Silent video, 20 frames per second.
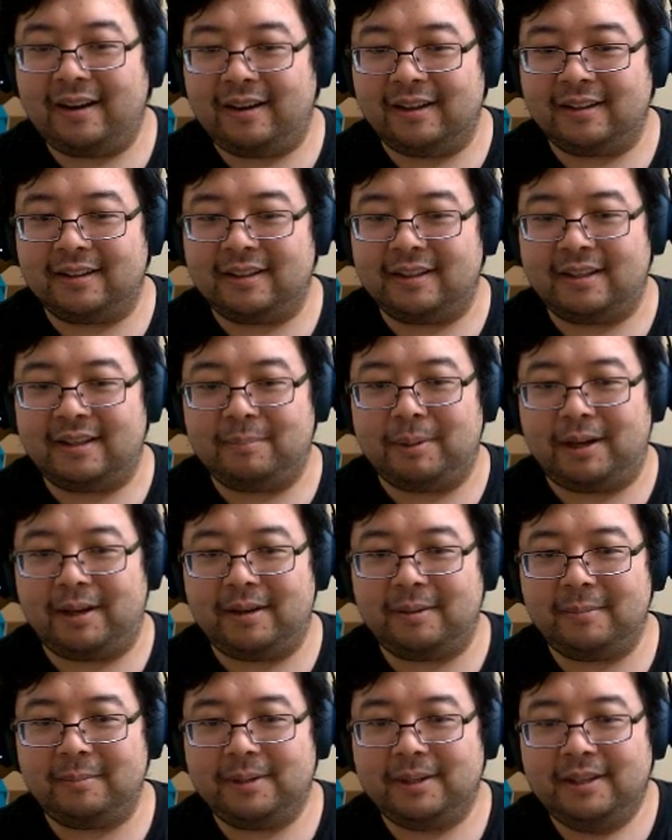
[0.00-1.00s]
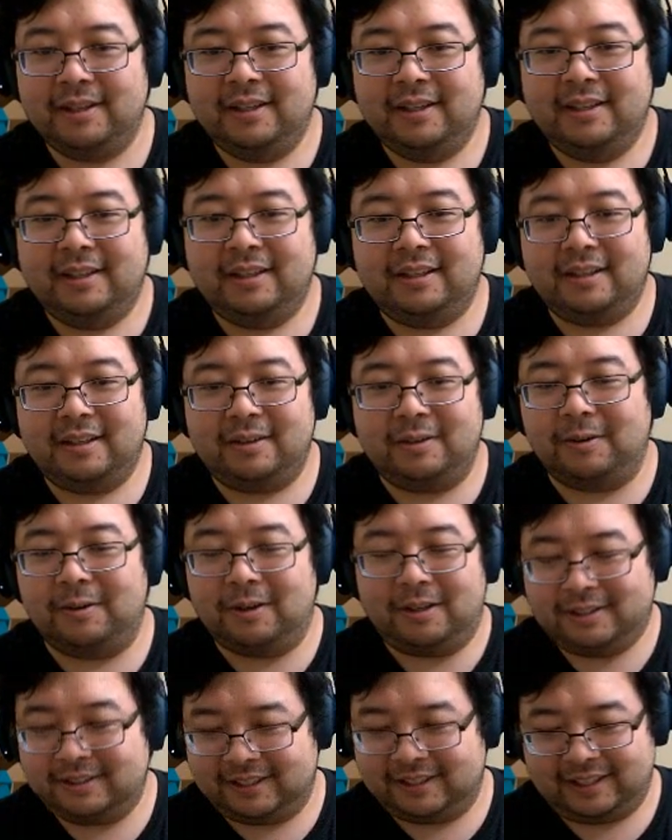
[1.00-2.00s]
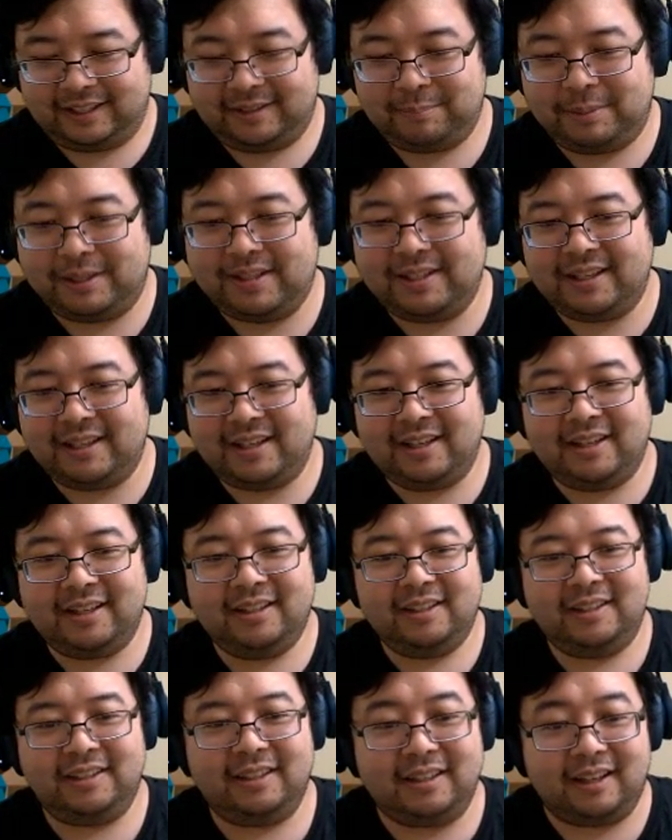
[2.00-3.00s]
on the bottom, or sorry, Bina,